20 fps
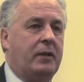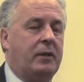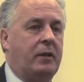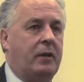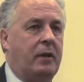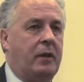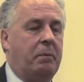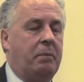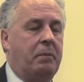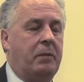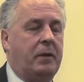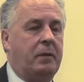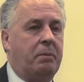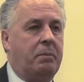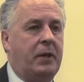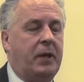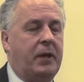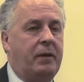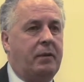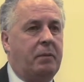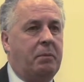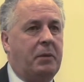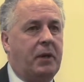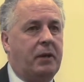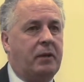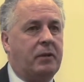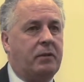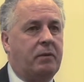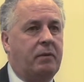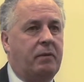Do they believe the
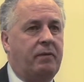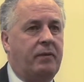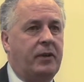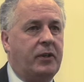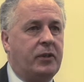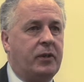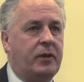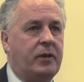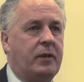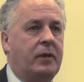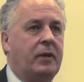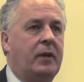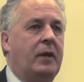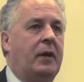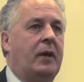markets are efficient?